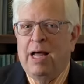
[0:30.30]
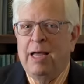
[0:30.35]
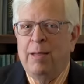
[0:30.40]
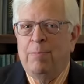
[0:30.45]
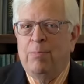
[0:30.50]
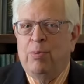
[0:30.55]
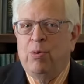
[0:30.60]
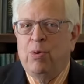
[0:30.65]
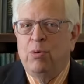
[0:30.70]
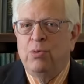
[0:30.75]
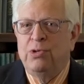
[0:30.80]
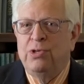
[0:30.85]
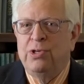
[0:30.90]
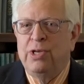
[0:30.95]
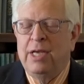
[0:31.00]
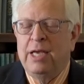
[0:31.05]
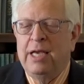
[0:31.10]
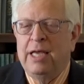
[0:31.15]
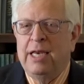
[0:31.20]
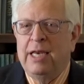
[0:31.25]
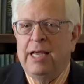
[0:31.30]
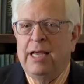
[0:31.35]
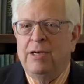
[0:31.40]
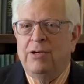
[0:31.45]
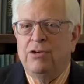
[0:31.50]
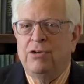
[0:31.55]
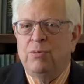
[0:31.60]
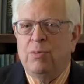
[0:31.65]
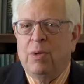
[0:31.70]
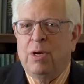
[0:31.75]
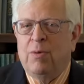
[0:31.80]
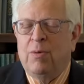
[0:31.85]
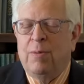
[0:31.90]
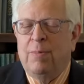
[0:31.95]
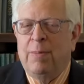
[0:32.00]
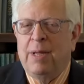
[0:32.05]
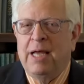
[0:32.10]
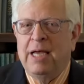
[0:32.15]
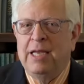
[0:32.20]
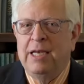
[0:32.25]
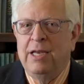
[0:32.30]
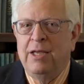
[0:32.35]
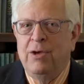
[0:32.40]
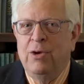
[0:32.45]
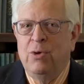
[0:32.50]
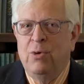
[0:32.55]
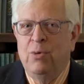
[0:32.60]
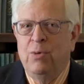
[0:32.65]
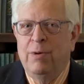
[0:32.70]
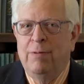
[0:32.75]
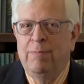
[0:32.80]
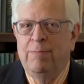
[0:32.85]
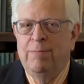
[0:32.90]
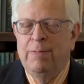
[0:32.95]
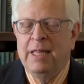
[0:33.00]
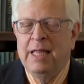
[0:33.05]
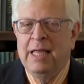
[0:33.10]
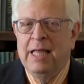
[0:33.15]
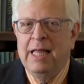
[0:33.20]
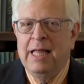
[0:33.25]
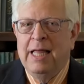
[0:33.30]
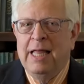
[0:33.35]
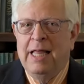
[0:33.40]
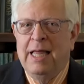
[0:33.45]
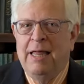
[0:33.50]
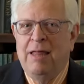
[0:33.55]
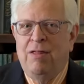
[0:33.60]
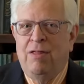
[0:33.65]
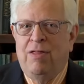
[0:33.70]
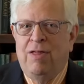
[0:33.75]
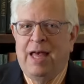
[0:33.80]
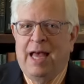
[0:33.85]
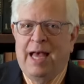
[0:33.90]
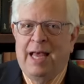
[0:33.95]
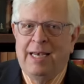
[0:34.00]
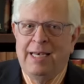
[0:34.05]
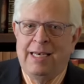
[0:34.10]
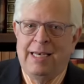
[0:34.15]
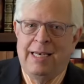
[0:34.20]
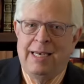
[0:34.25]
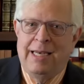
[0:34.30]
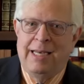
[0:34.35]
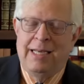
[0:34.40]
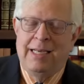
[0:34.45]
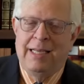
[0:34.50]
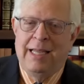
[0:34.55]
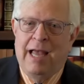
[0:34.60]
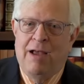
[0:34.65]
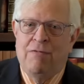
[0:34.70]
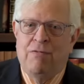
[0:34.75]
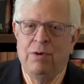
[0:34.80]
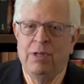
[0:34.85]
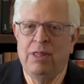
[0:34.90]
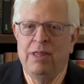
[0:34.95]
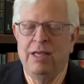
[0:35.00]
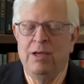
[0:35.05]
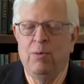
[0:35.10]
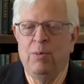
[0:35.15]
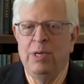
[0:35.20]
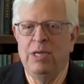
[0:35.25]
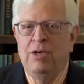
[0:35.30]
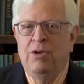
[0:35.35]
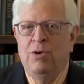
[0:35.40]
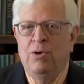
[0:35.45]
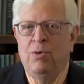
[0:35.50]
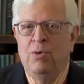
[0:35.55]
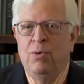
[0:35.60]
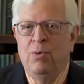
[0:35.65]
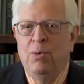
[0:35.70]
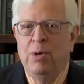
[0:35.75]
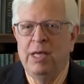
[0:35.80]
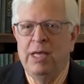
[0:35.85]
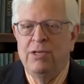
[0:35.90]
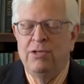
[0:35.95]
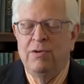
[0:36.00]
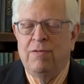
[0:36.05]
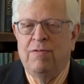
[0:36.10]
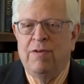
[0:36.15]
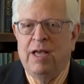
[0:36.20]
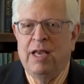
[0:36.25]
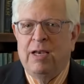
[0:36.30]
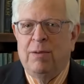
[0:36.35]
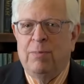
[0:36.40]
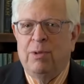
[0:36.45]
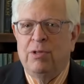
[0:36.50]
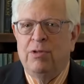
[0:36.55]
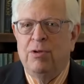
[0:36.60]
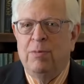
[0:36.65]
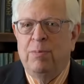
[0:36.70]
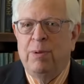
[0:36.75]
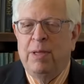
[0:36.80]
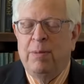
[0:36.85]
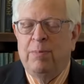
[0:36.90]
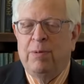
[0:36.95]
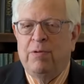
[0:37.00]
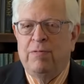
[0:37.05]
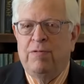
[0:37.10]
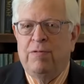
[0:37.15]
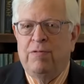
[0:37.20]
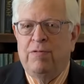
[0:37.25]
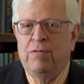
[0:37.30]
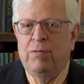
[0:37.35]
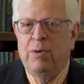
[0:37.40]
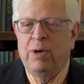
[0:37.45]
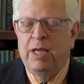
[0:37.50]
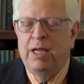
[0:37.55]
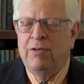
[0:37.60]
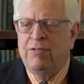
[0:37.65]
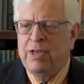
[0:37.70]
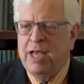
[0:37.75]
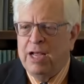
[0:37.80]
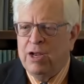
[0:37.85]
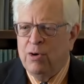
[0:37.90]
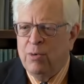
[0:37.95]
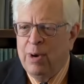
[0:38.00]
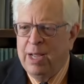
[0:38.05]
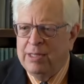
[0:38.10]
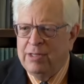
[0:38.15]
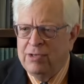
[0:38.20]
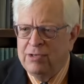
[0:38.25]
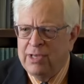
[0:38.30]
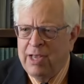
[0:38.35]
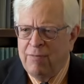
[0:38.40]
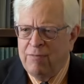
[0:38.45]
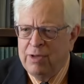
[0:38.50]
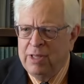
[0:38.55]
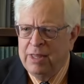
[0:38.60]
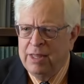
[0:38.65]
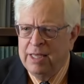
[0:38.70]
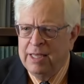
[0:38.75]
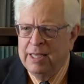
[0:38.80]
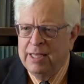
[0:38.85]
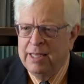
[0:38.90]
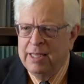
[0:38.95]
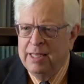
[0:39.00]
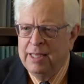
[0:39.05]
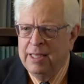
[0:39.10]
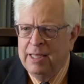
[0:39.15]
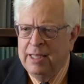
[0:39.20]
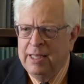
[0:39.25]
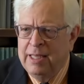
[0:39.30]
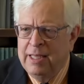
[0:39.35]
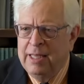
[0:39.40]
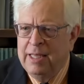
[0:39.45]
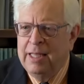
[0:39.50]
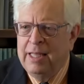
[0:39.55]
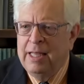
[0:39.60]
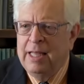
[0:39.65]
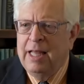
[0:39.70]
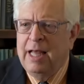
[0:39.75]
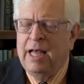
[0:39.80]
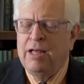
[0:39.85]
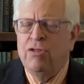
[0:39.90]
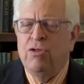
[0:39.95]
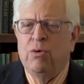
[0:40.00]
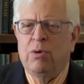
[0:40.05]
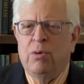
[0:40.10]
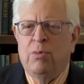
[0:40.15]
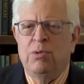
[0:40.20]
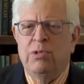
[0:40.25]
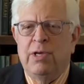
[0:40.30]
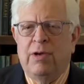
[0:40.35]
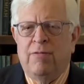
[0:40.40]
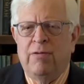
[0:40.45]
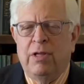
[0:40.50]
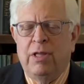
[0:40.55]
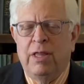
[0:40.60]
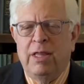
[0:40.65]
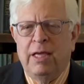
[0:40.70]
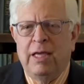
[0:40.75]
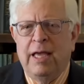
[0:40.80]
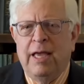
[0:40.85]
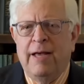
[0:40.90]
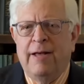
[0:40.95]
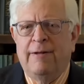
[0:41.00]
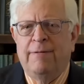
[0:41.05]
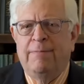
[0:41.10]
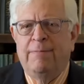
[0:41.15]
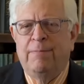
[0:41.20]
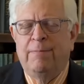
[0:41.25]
I proceed, I just want to remind you that everything we do is available to people for free. Is that correct? Is everything? Mm-hmm. I thought it was everything, yeah.